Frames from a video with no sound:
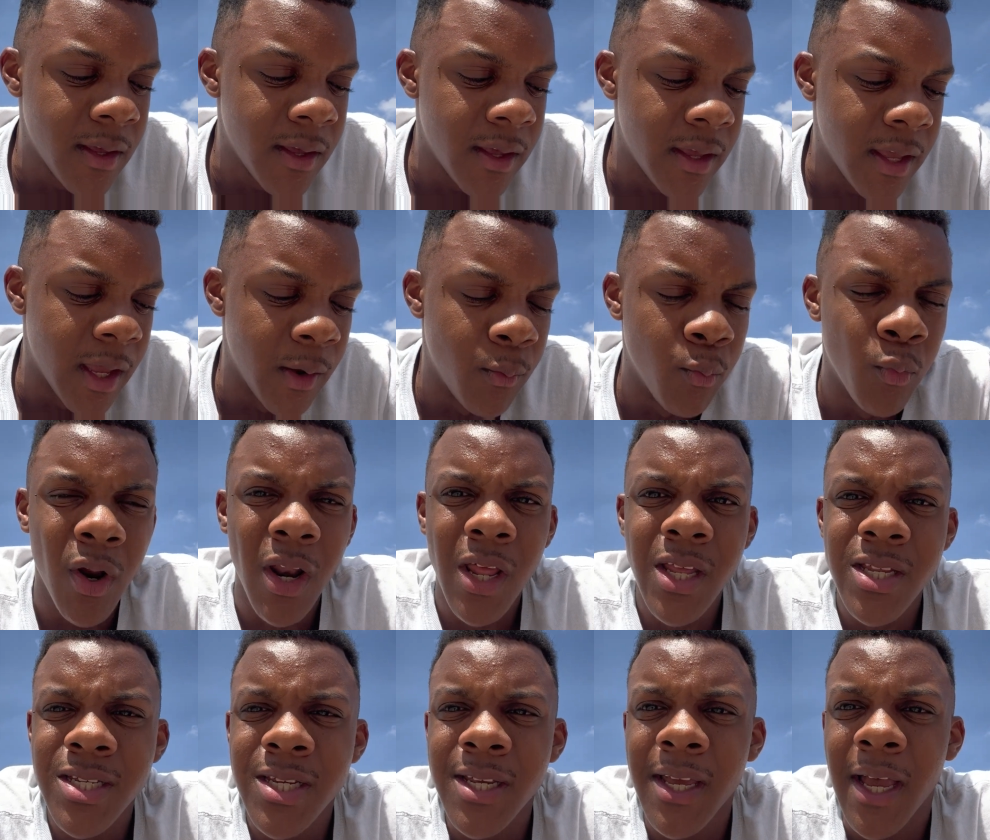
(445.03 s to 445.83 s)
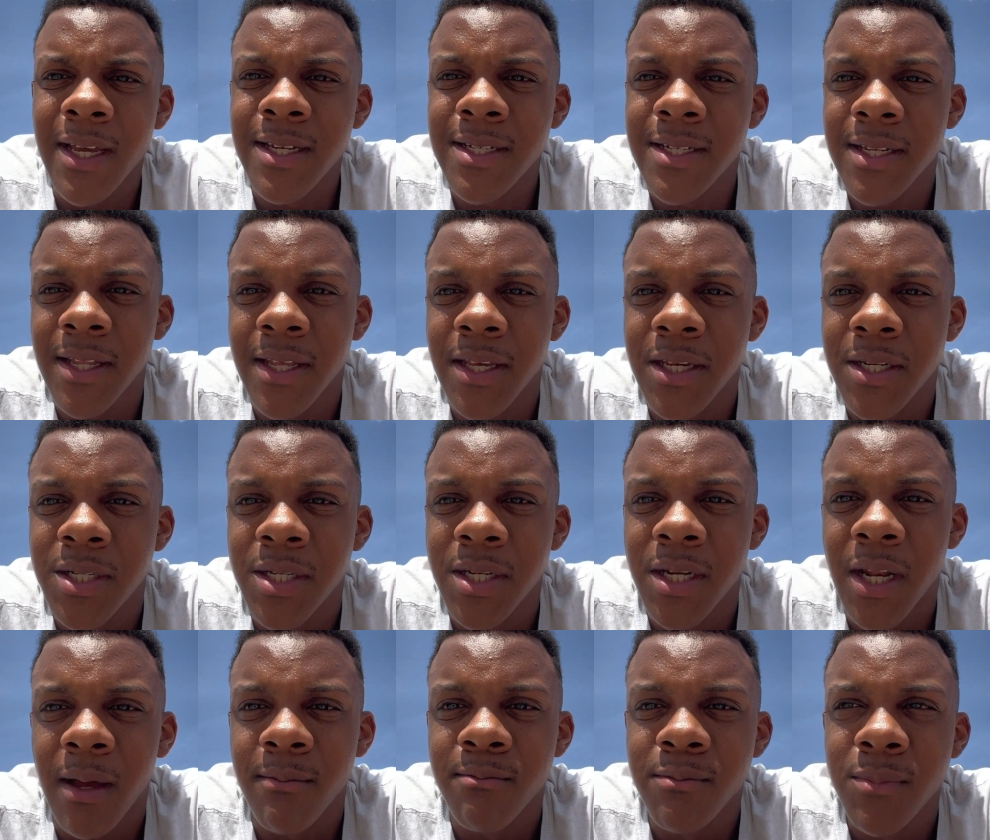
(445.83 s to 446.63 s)
and when I say
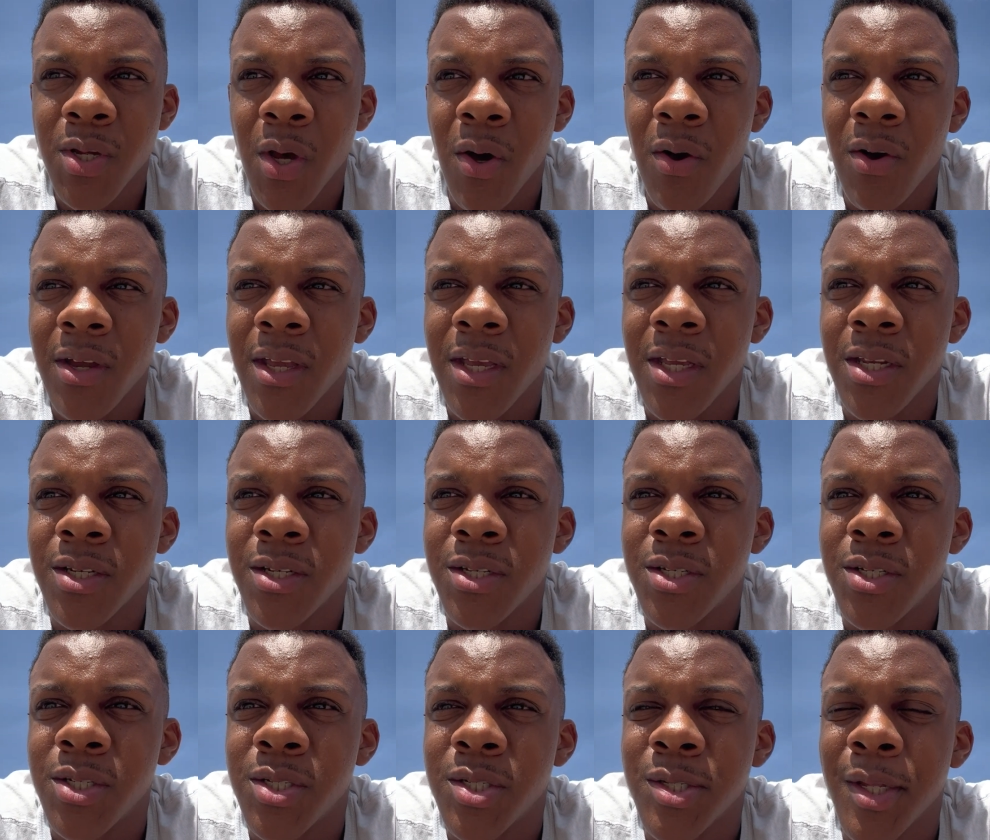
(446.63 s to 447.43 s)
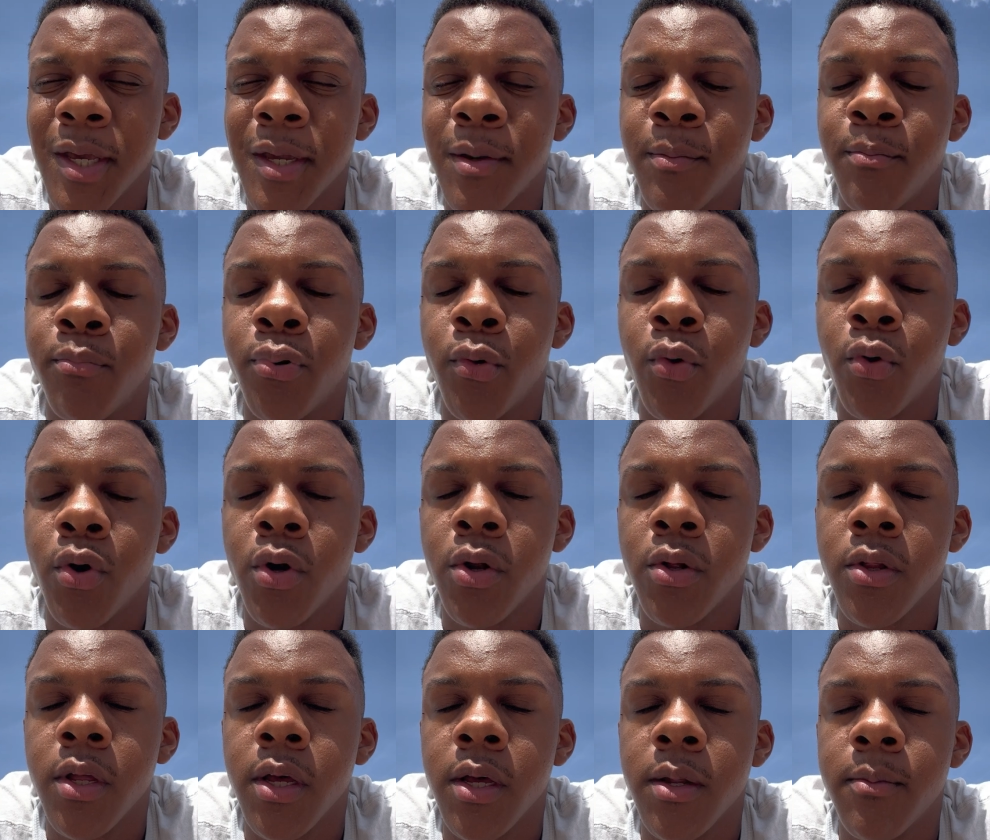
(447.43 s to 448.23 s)
isolation, I'm talking just like
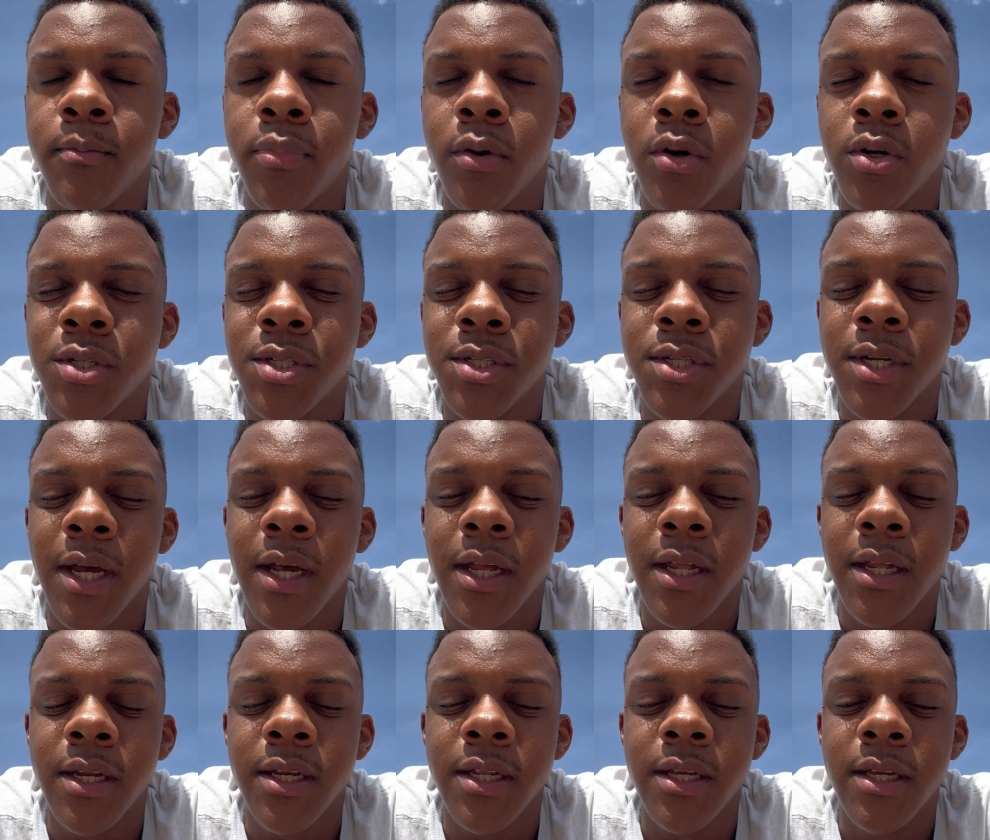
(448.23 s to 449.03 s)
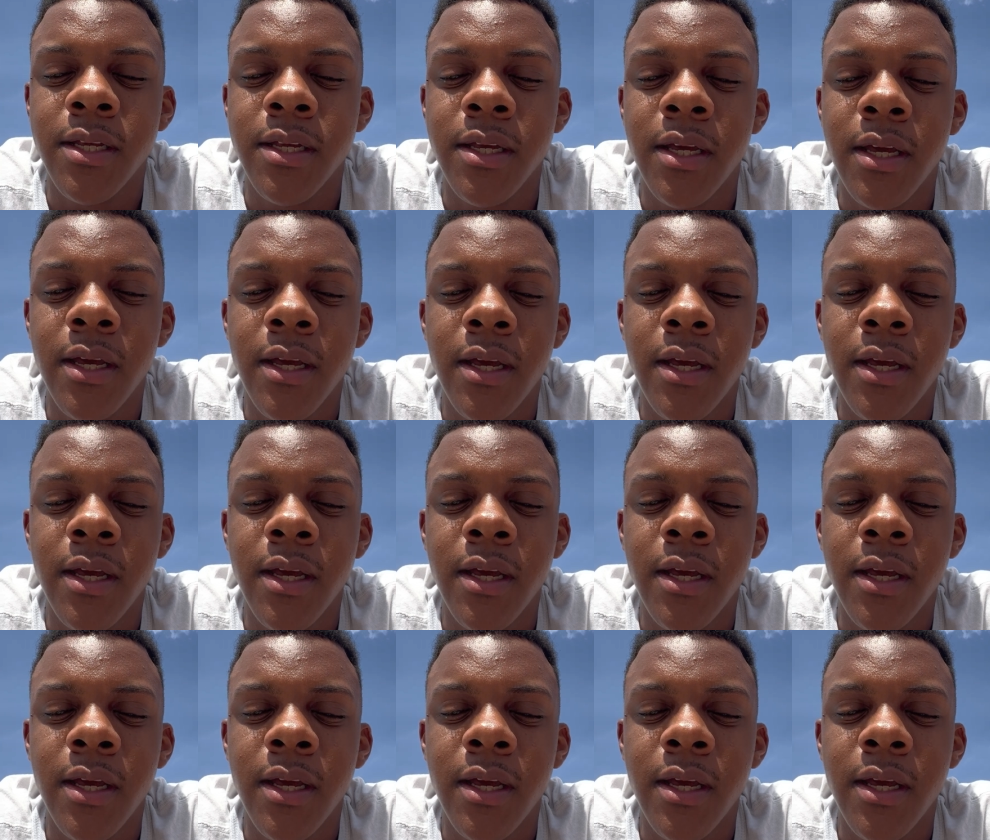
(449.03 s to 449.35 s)
borderline personality